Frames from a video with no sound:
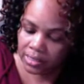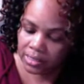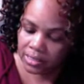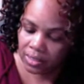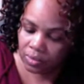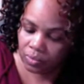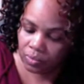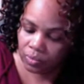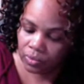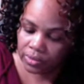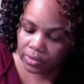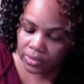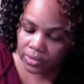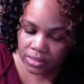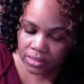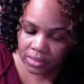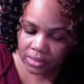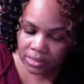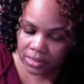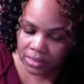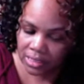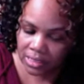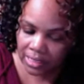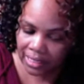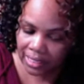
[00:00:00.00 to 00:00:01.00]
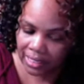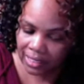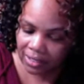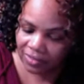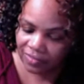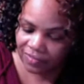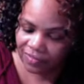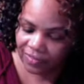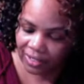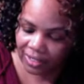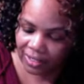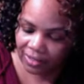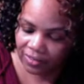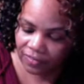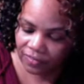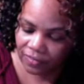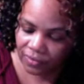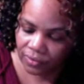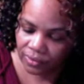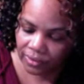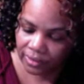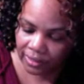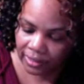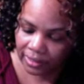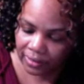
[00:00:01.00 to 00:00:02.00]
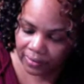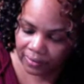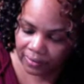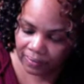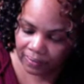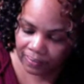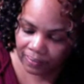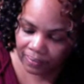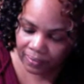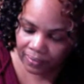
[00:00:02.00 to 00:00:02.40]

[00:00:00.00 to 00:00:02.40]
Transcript: it's at 168,540.